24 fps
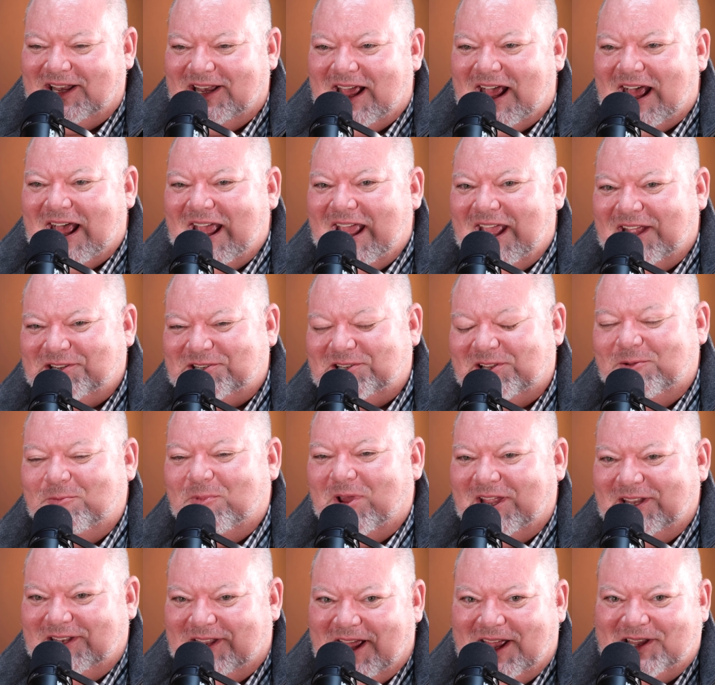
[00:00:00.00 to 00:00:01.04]
And I actually
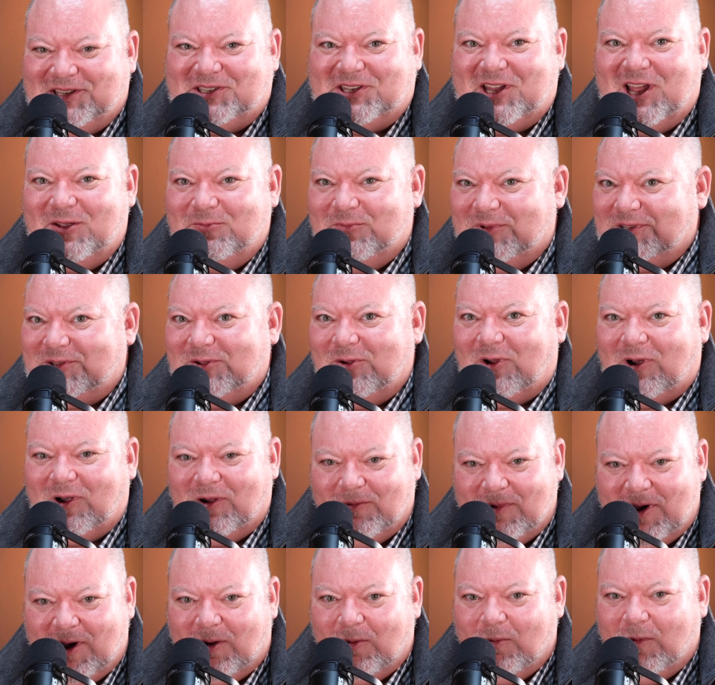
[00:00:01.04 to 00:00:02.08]
made that statement to
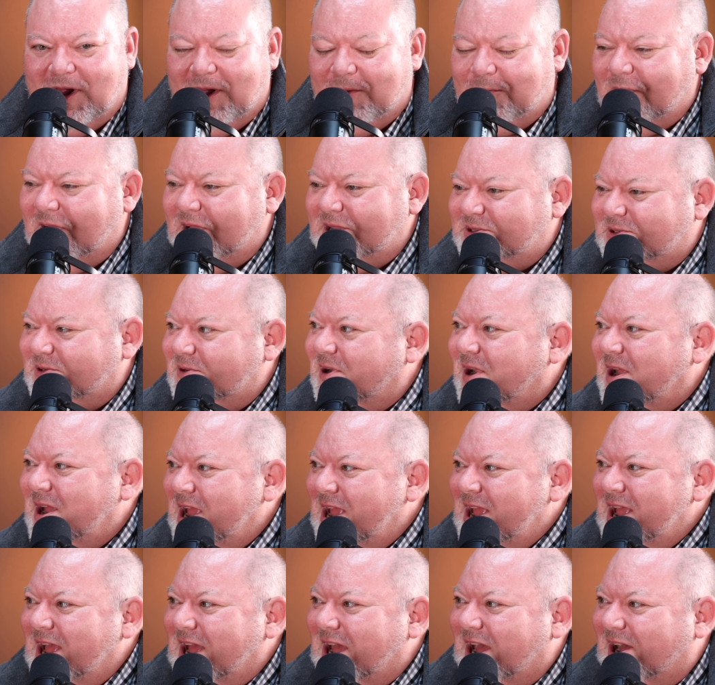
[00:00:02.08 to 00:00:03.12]
our our webmaster,
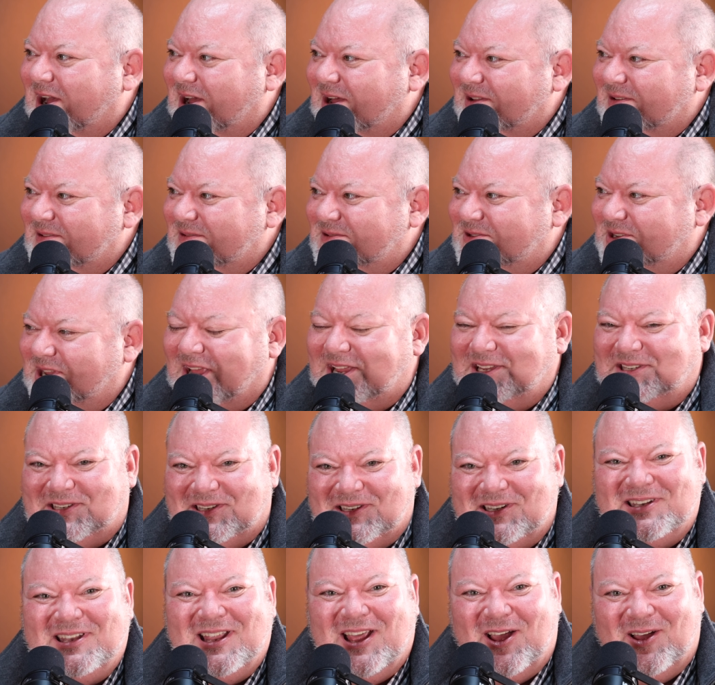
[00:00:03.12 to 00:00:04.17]
uh,
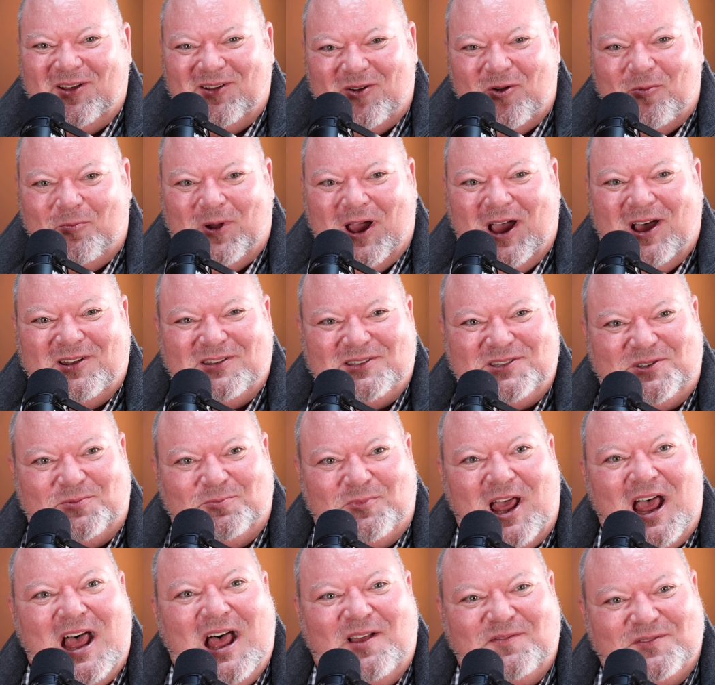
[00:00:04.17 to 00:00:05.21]
Jason, uh, about some
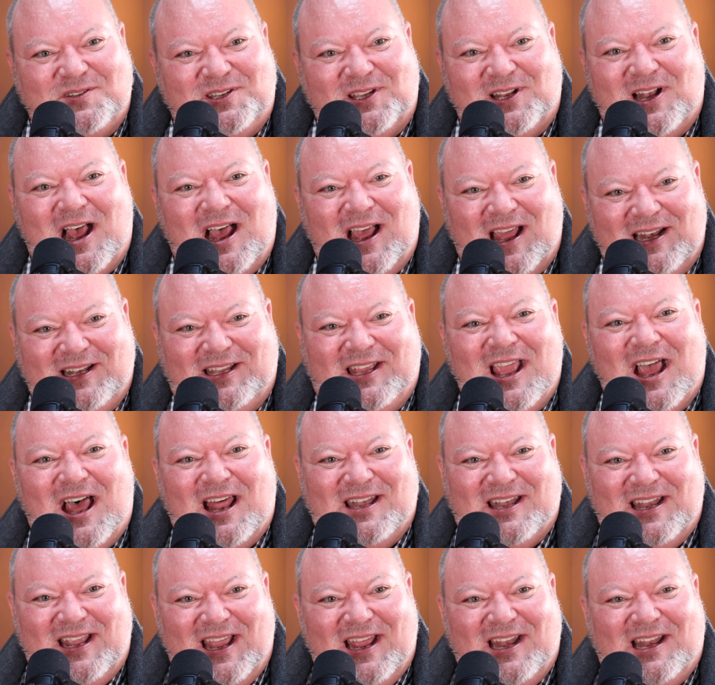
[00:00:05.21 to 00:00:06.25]
knives that I had
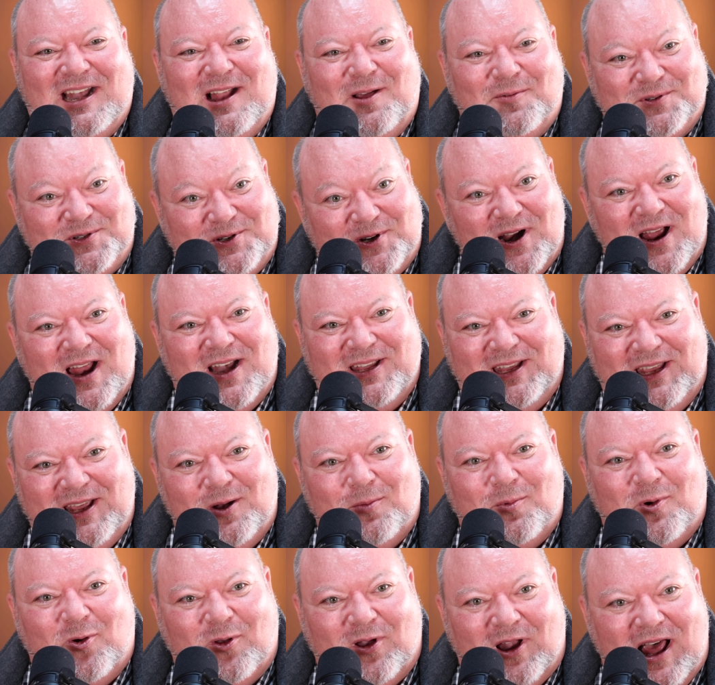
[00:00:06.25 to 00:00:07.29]
gotten in, and I was trying to get
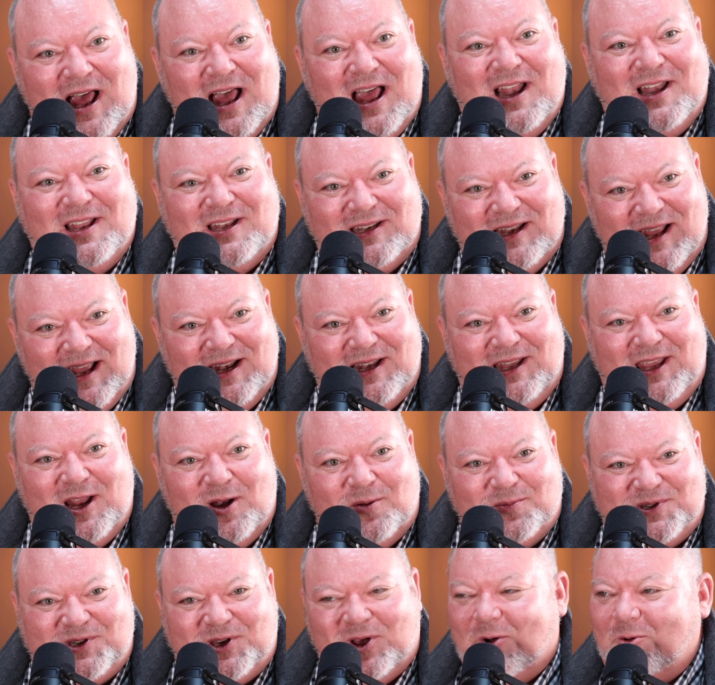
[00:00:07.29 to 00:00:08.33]
them online and and get
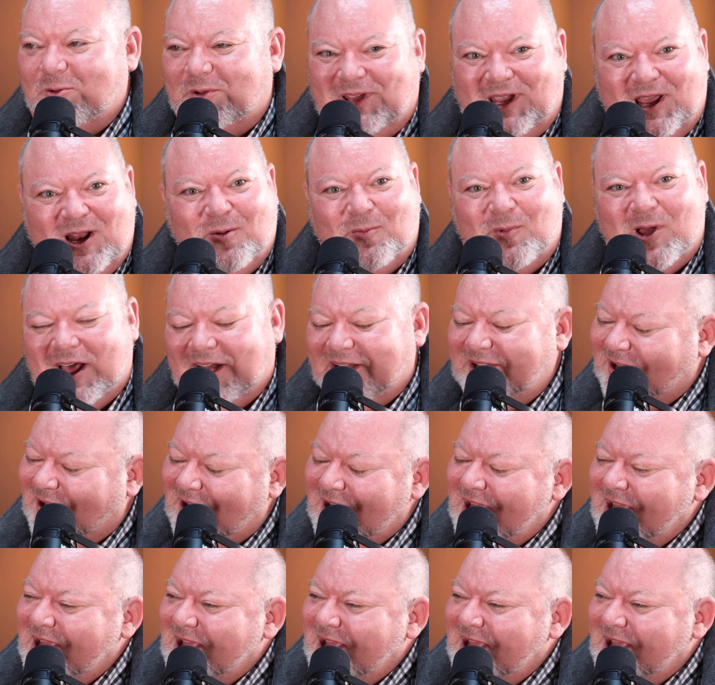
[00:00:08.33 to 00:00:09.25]
them sold and get them out of here.